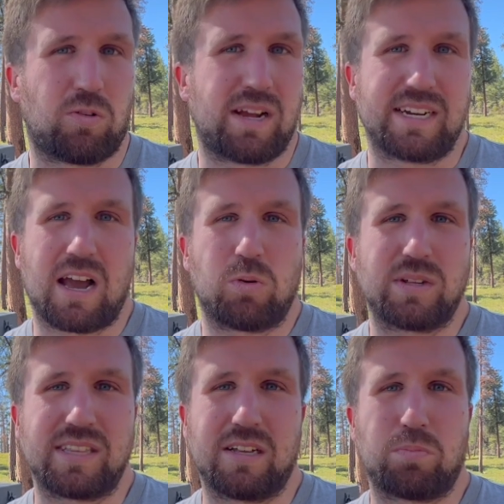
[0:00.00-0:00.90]
Right now
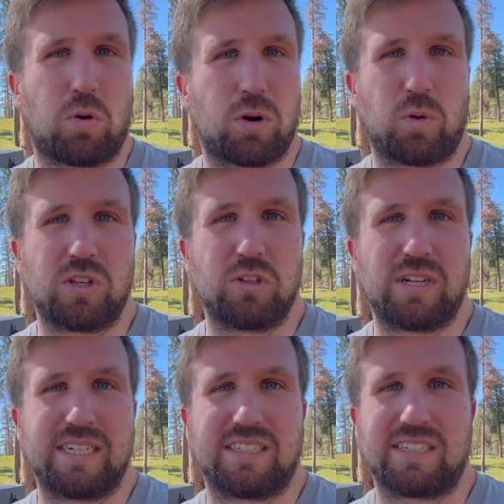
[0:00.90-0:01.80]
with the portable
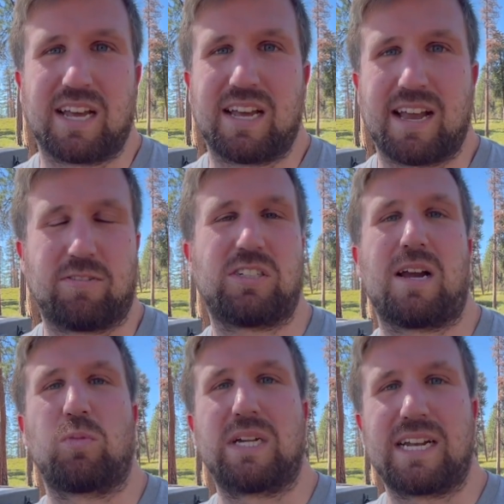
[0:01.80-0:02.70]
unit, every
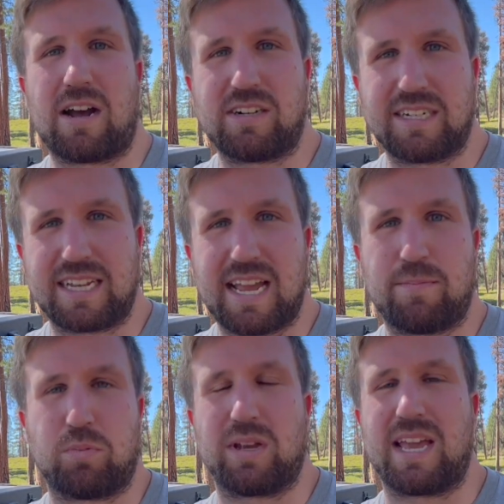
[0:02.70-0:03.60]
time we get out in a
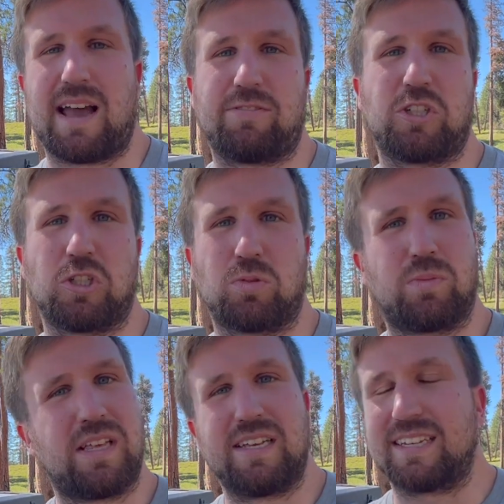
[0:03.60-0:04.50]
camp, we have to
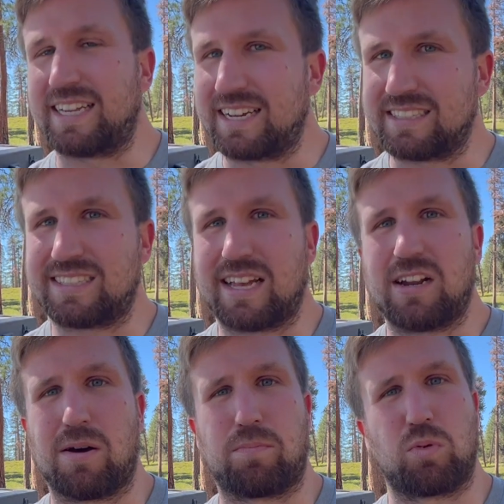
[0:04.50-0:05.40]
get it set
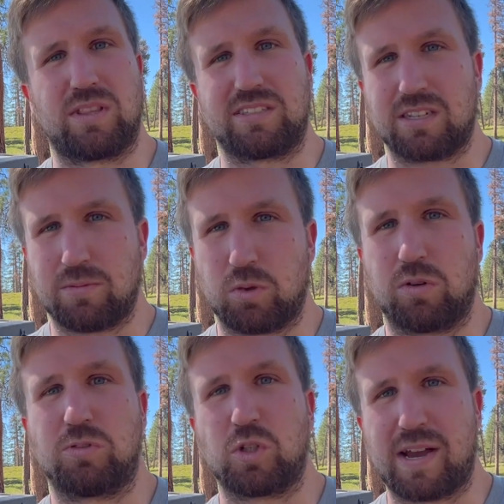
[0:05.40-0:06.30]
up. When the sun
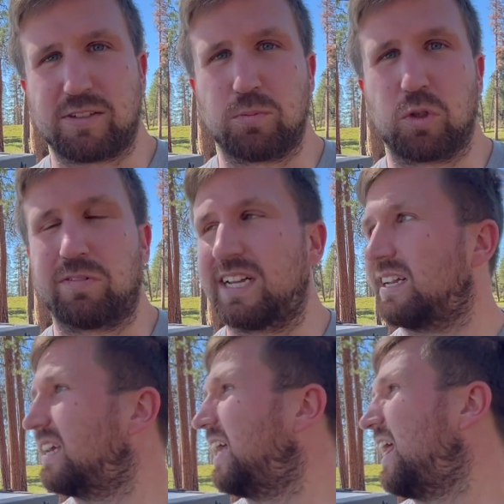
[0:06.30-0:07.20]
moves, you have to move it.
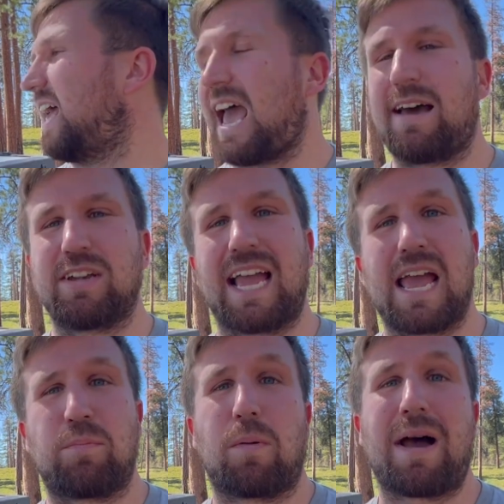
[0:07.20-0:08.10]
Having
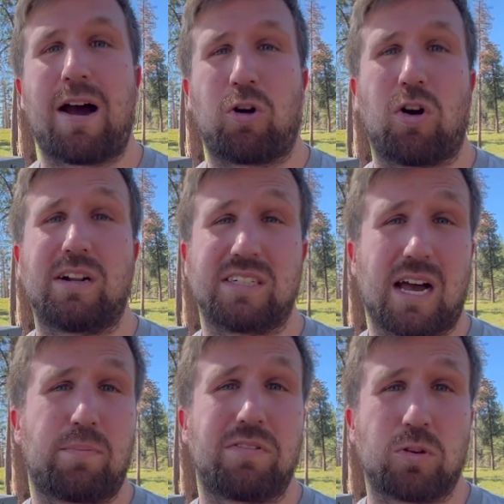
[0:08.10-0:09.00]
ample power on
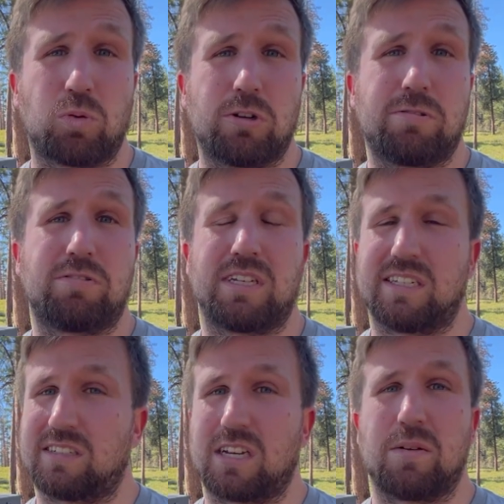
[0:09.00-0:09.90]
top of the roof
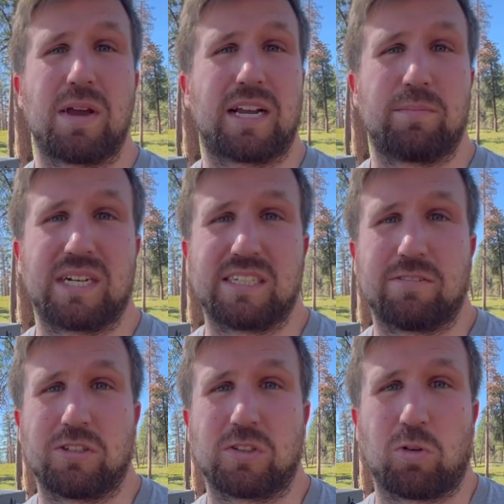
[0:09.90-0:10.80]
is going to make a big
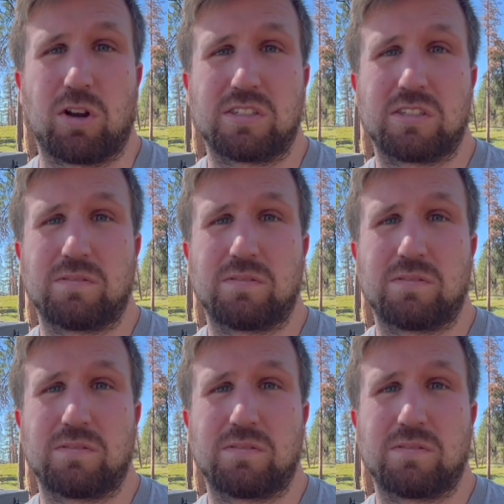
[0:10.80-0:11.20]
difference for us.